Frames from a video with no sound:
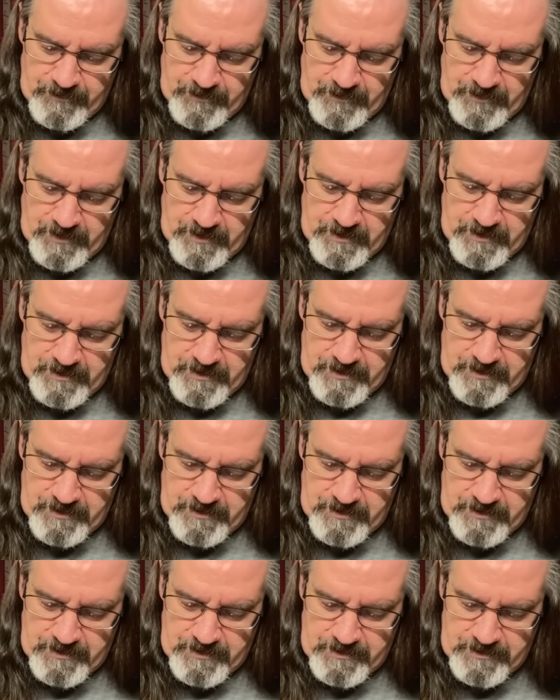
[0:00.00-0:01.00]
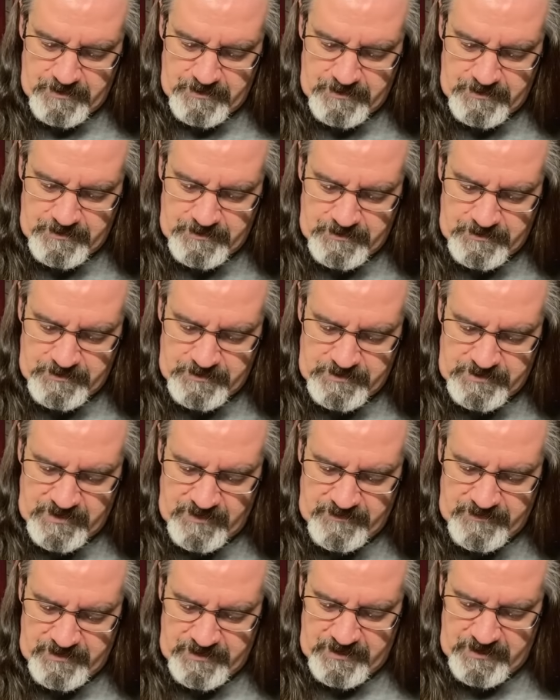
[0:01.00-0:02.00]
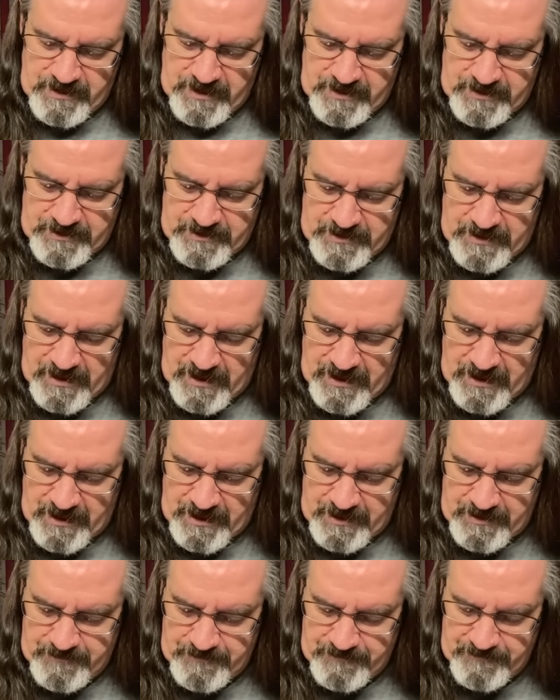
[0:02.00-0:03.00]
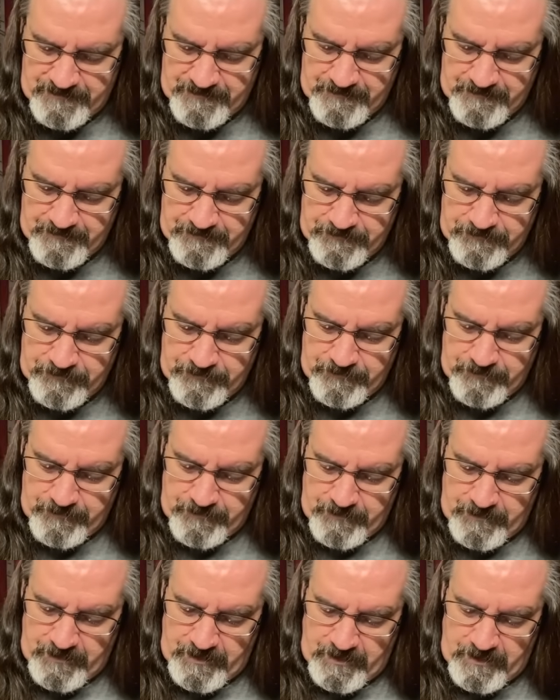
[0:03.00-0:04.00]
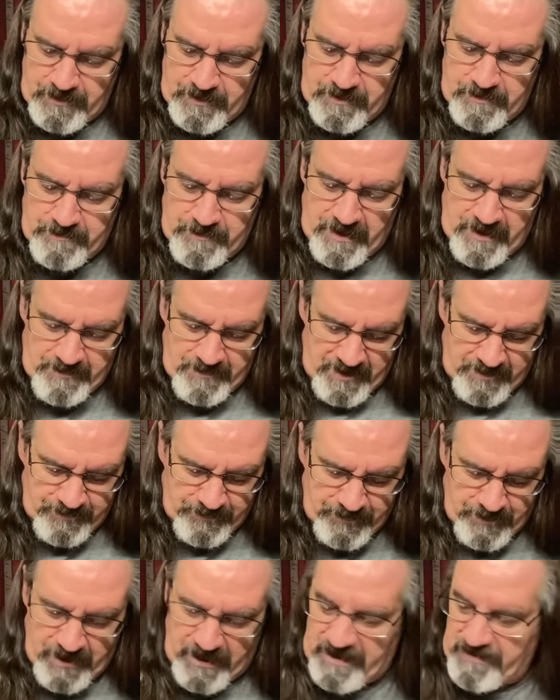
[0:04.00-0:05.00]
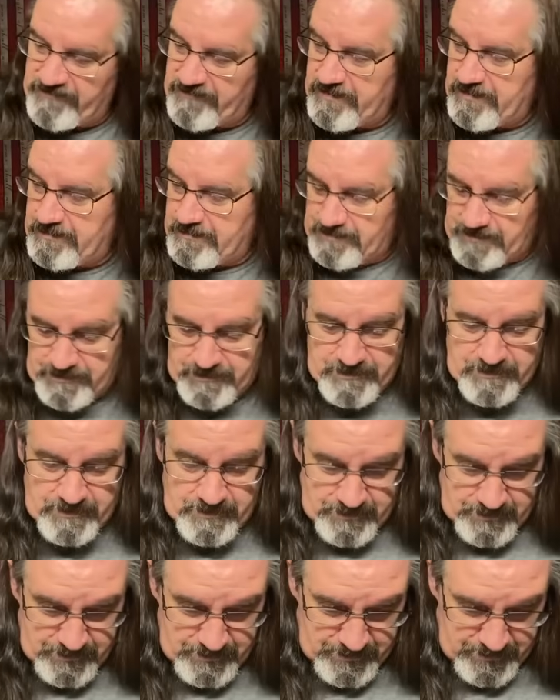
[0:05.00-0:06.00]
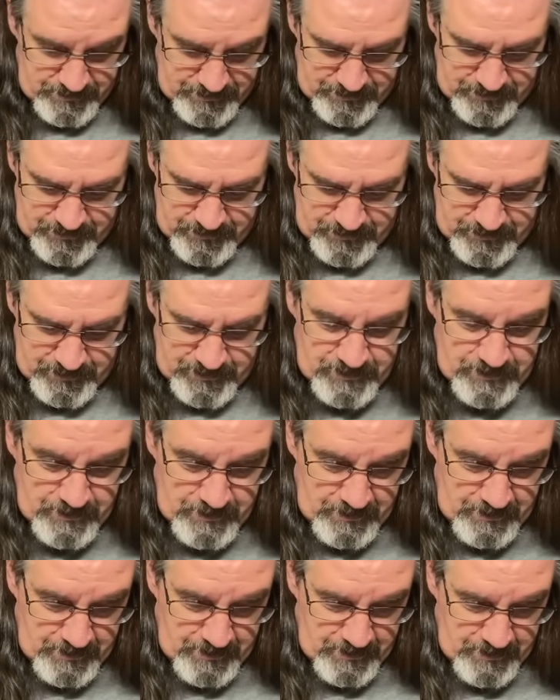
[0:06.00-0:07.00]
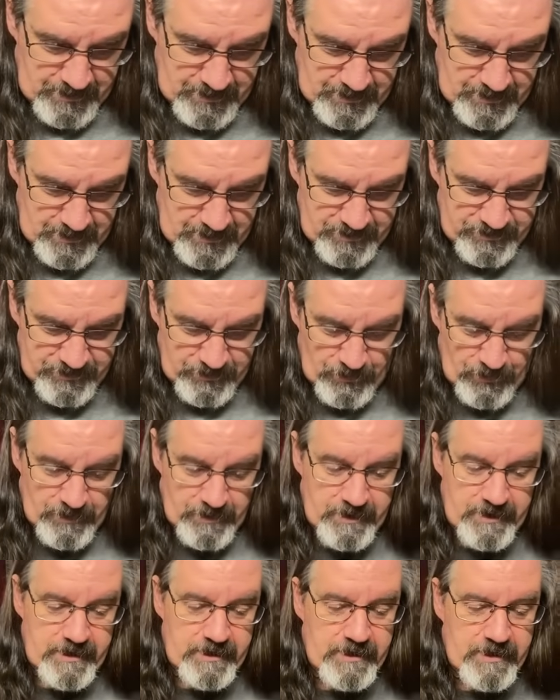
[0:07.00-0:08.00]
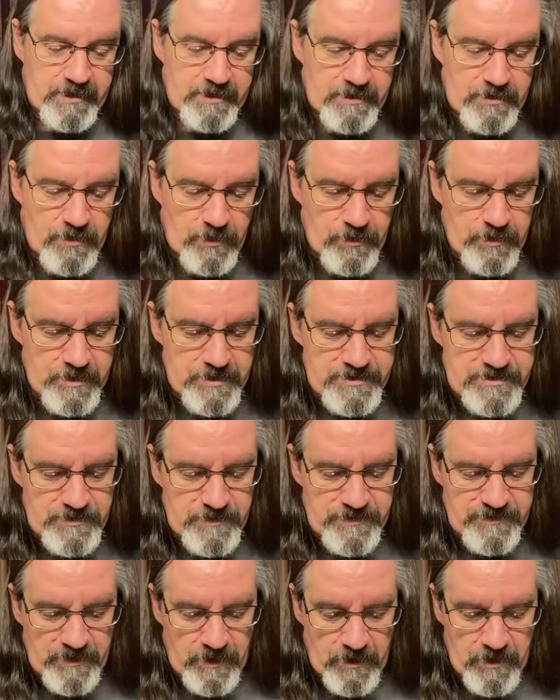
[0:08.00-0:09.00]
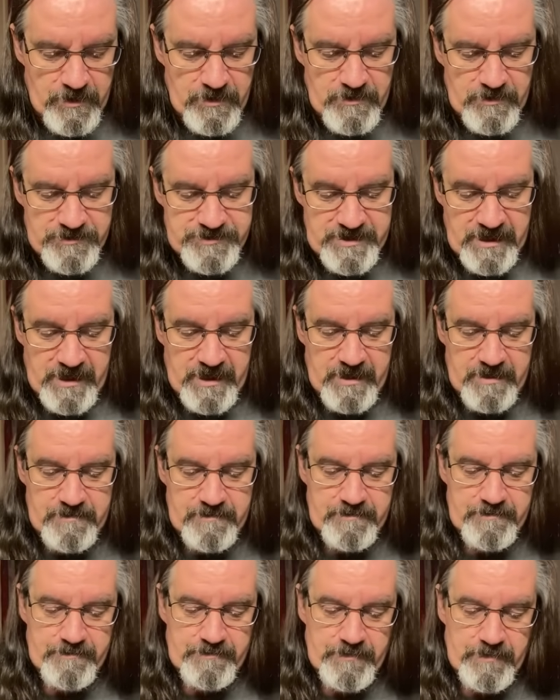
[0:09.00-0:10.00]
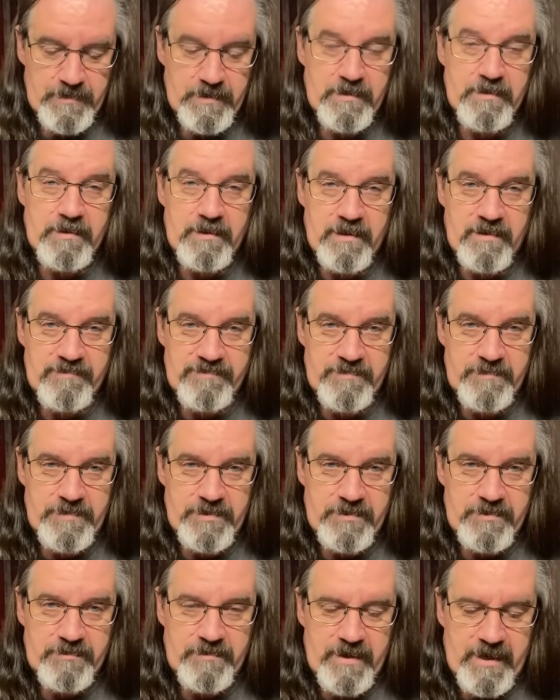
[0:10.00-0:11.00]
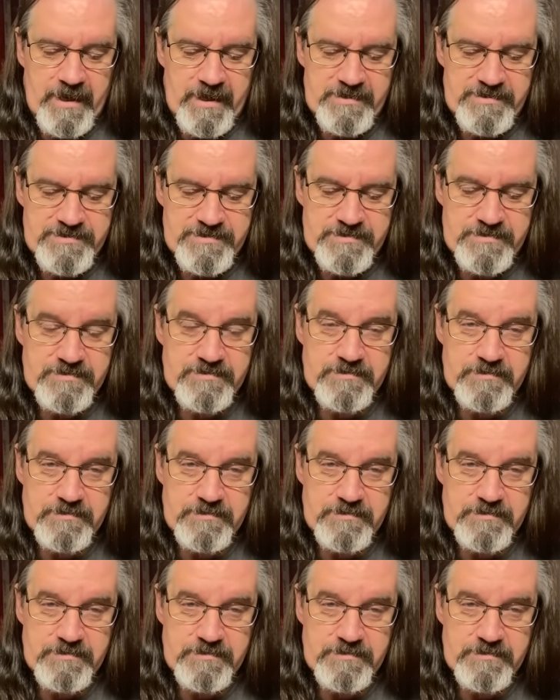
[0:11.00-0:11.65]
1789, by my private authority in accordance with Article 10 of the Bill of Rights,